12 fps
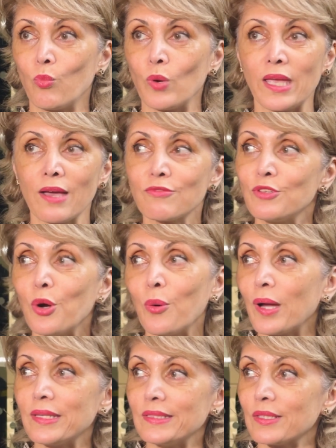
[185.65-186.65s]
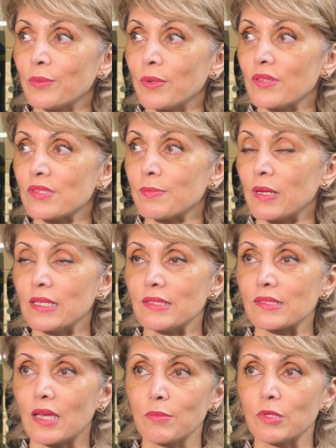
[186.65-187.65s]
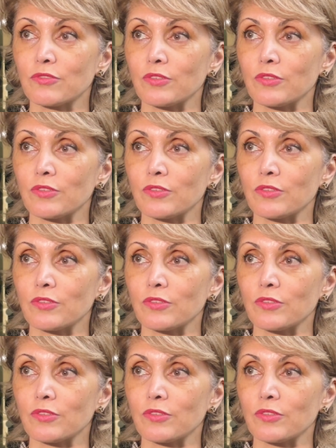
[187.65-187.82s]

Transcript: We have no idea where this money is coming